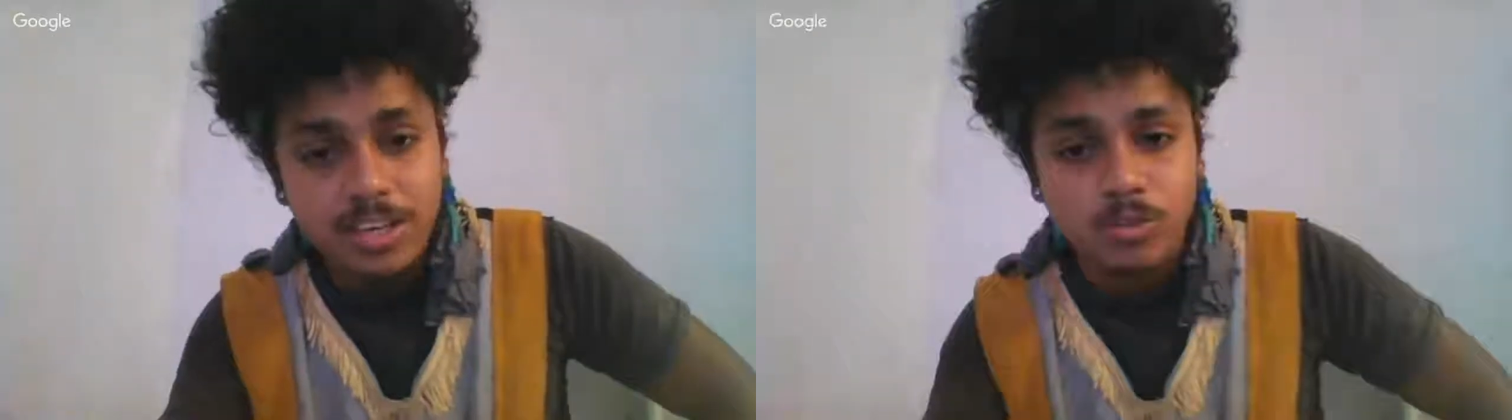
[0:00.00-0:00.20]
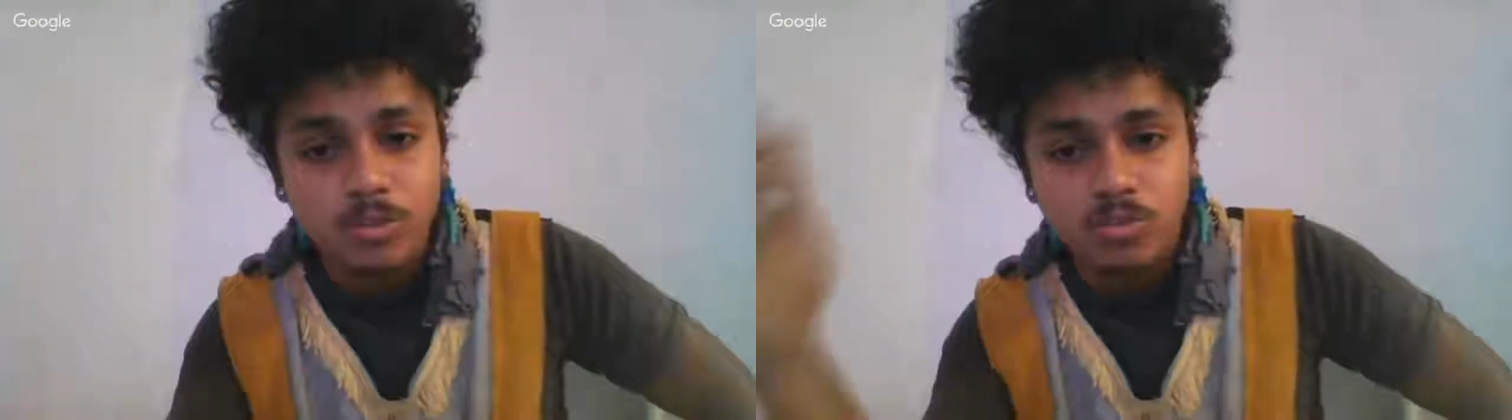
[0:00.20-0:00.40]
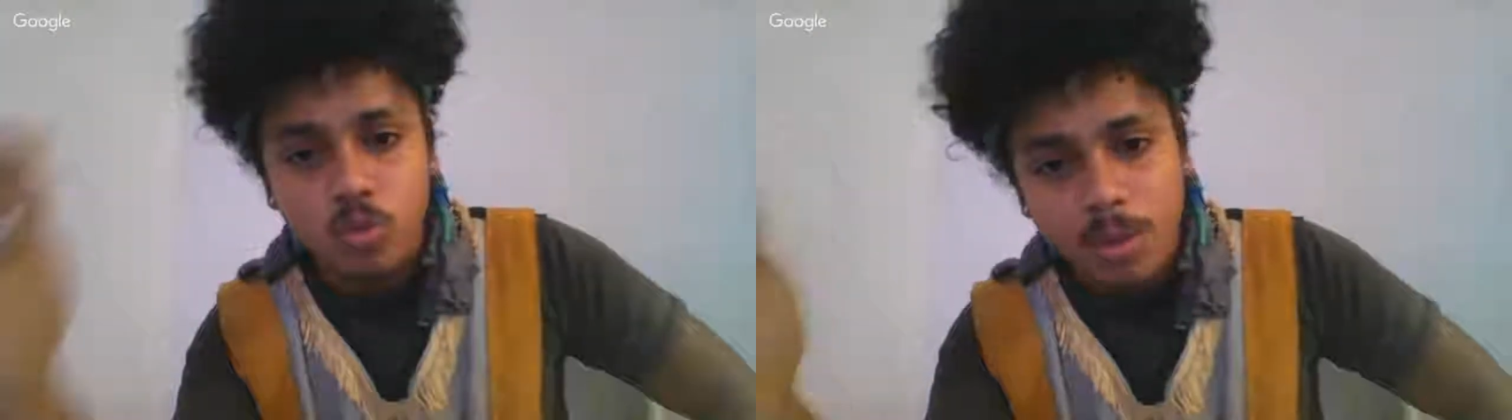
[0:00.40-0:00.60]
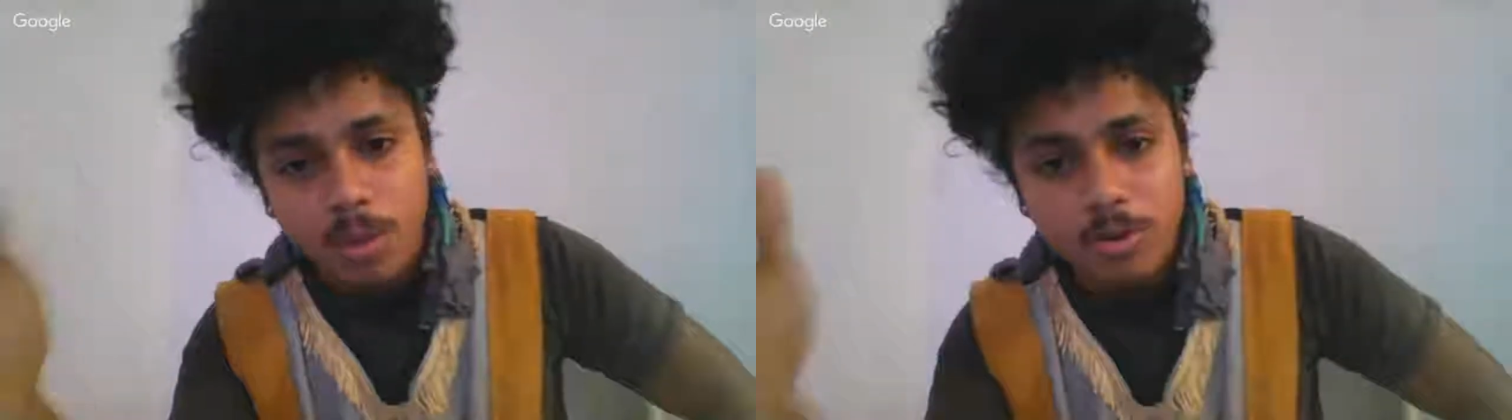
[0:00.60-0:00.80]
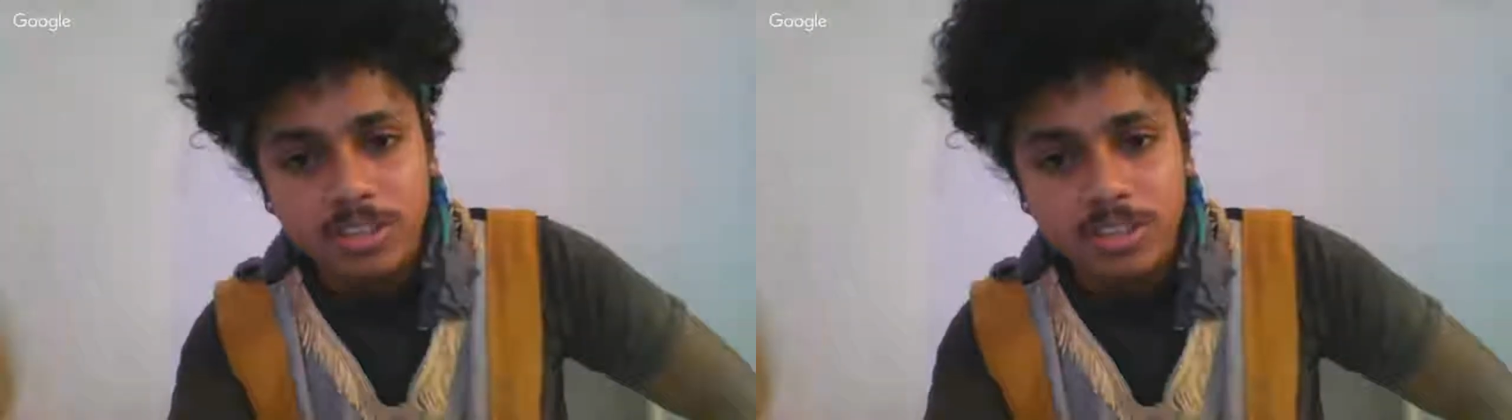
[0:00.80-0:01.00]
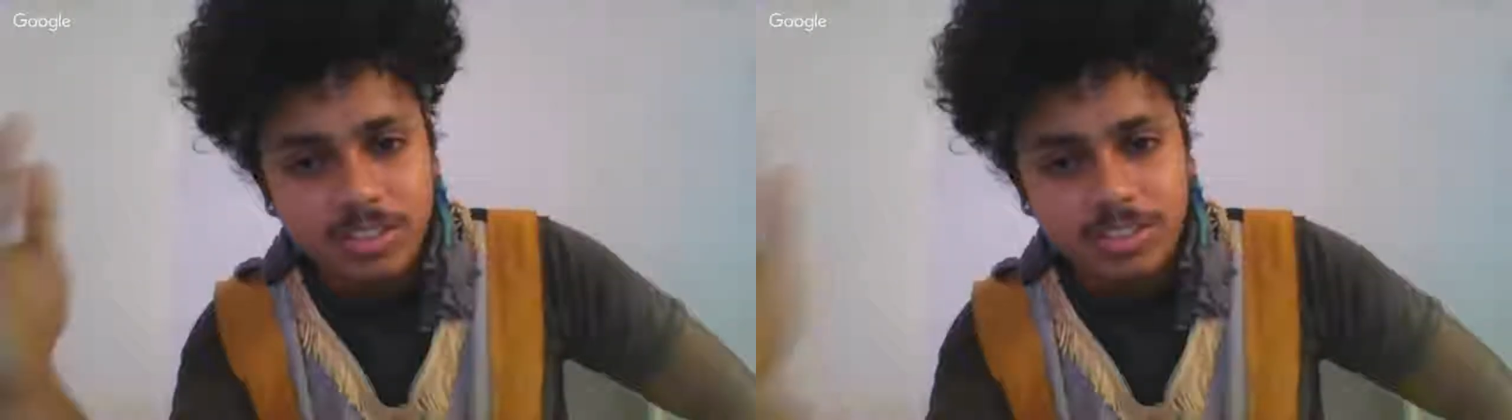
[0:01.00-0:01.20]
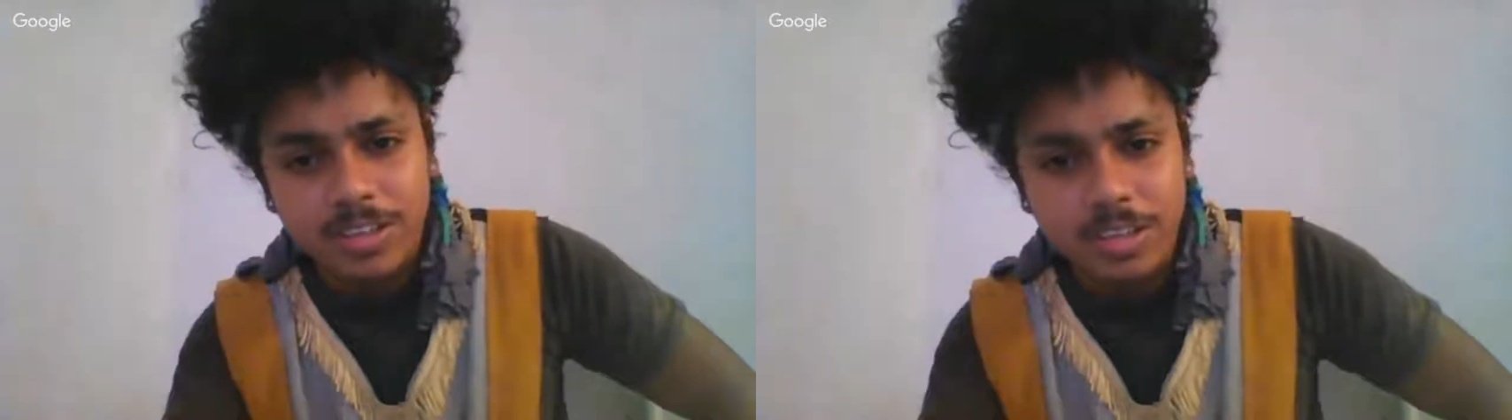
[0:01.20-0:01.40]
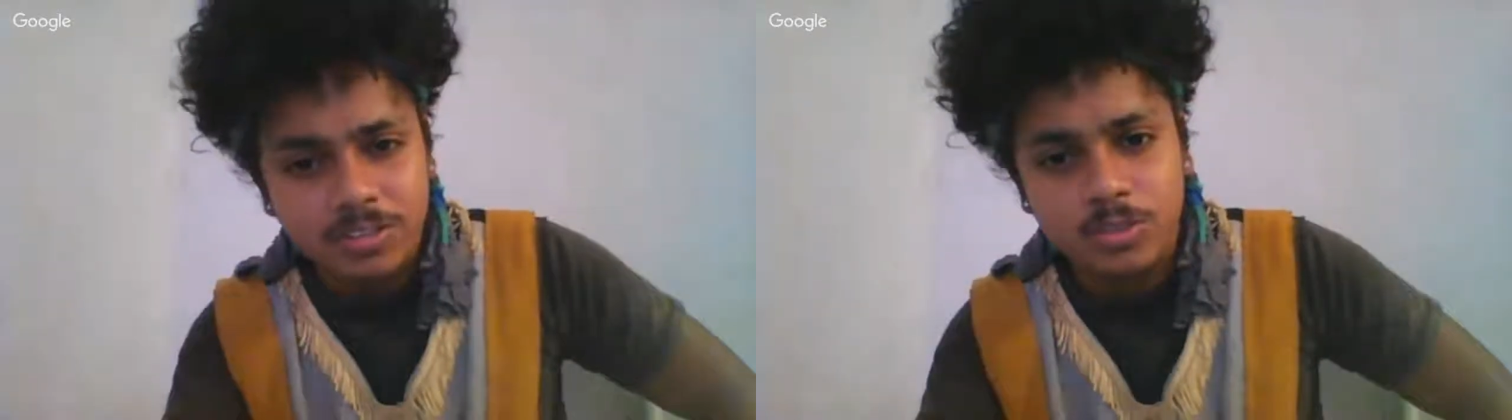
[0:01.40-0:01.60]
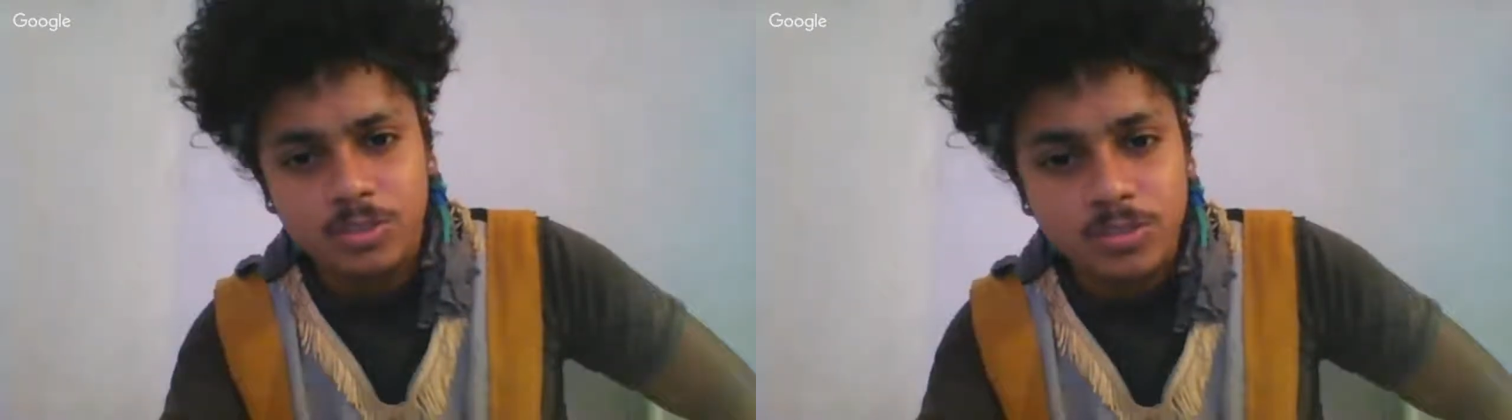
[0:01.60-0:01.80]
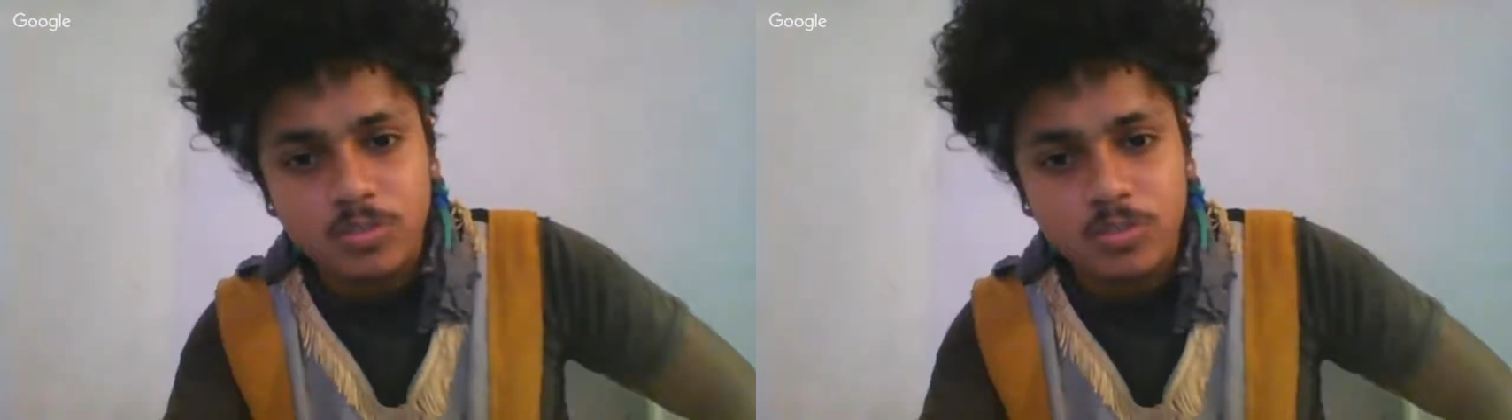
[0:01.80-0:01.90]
It was talking about it was